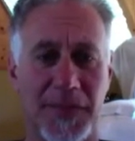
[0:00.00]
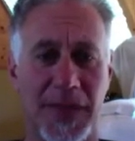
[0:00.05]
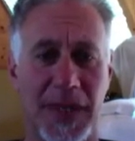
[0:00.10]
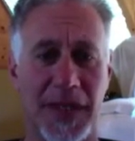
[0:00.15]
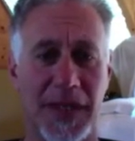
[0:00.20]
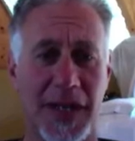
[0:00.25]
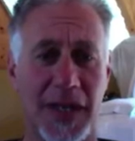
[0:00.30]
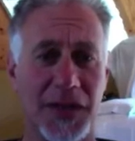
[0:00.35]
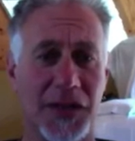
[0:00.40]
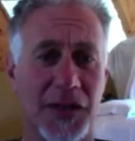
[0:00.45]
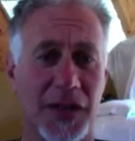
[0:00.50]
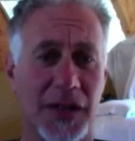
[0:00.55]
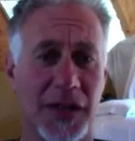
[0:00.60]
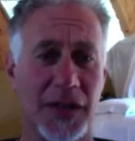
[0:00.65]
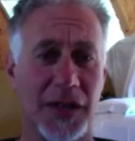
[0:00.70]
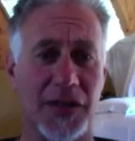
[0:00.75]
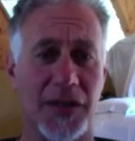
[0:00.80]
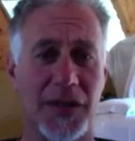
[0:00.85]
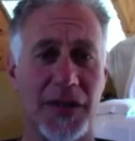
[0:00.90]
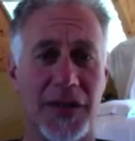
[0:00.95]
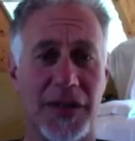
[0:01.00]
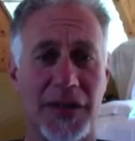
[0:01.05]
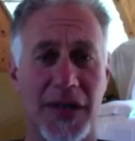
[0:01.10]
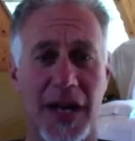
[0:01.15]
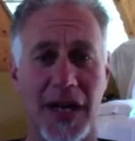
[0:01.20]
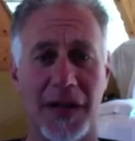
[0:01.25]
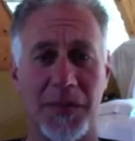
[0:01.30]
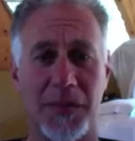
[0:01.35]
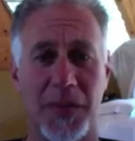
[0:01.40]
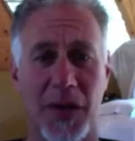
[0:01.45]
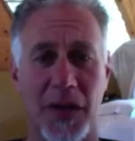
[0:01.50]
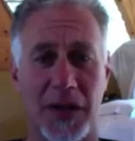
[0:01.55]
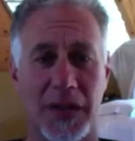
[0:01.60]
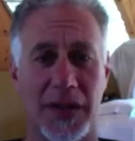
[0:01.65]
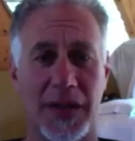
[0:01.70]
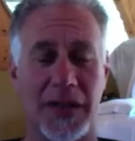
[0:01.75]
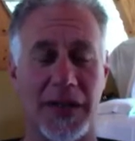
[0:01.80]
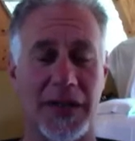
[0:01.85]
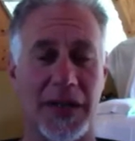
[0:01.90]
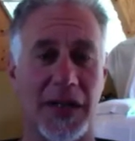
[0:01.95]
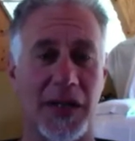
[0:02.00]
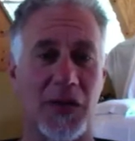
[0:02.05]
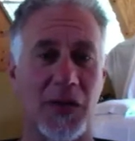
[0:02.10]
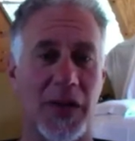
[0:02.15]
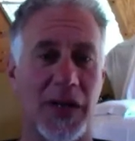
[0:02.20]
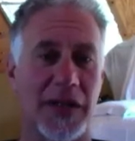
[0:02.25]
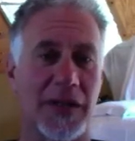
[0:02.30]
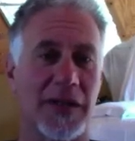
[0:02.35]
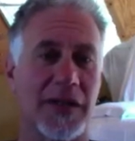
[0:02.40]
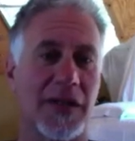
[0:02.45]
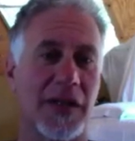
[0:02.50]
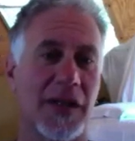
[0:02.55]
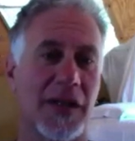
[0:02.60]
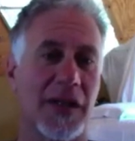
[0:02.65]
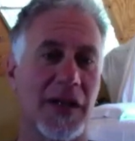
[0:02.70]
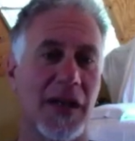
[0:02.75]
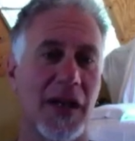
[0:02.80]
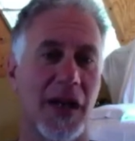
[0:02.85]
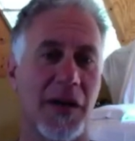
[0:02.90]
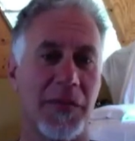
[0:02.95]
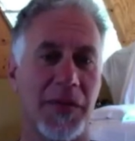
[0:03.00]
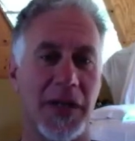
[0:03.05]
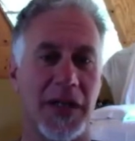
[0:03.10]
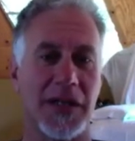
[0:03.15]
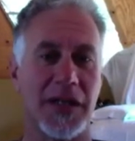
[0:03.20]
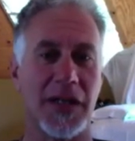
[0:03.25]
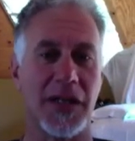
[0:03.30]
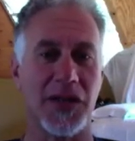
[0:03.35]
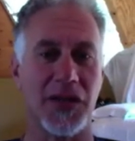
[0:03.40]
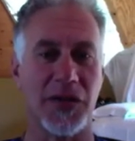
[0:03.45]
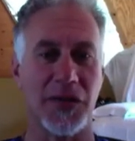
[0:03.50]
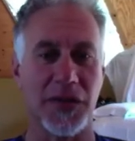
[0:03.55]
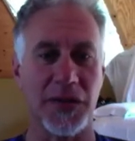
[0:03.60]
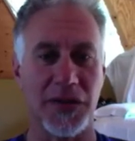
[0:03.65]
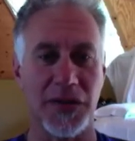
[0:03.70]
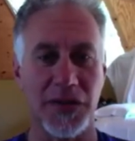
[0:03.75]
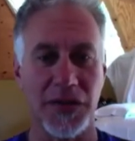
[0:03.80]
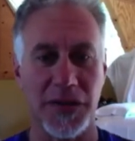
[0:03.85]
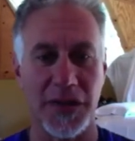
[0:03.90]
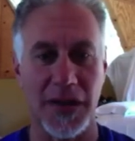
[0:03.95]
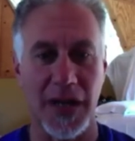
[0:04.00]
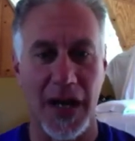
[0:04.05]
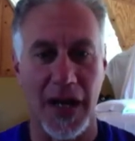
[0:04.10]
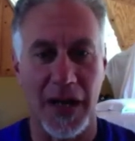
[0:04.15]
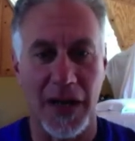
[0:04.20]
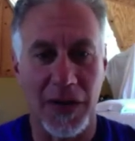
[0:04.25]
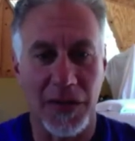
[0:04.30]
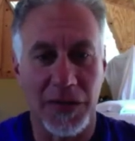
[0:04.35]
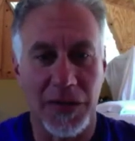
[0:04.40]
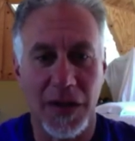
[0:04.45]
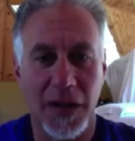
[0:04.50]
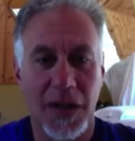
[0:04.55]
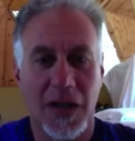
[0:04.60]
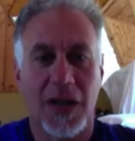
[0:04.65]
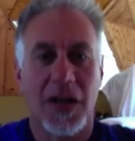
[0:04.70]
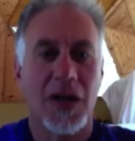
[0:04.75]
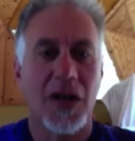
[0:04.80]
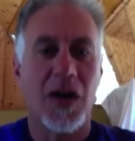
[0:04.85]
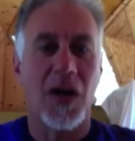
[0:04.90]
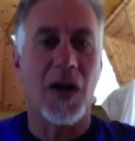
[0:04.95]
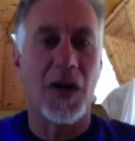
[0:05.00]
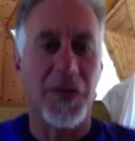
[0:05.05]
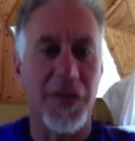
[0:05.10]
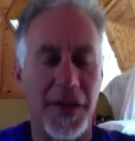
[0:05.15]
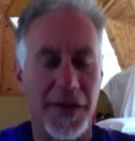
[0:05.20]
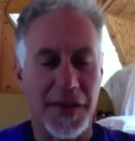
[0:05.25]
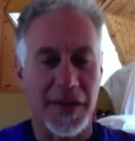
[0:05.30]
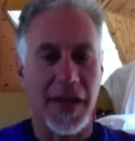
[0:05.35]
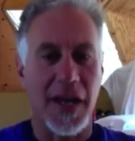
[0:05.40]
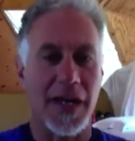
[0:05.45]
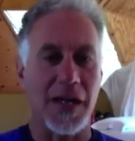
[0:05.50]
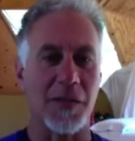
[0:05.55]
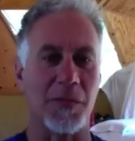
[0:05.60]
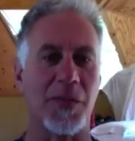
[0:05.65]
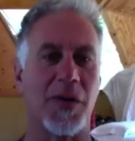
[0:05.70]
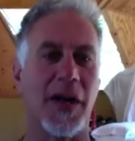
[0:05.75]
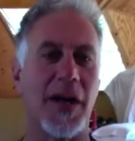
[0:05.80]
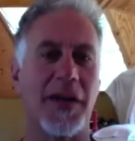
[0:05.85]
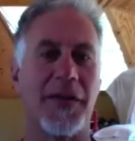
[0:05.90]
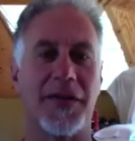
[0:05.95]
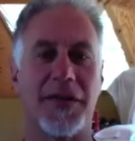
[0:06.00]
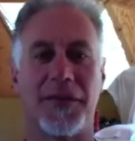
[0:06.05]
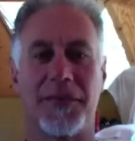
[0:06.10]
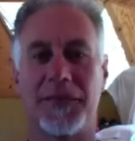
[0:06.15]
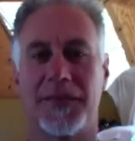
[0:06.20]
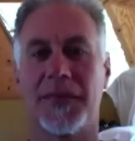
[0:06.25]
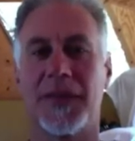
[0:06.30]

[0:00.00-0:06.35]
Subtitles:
and then you're going to do the second part of the sequence. I'm going to teach you a new sound called the theta breath.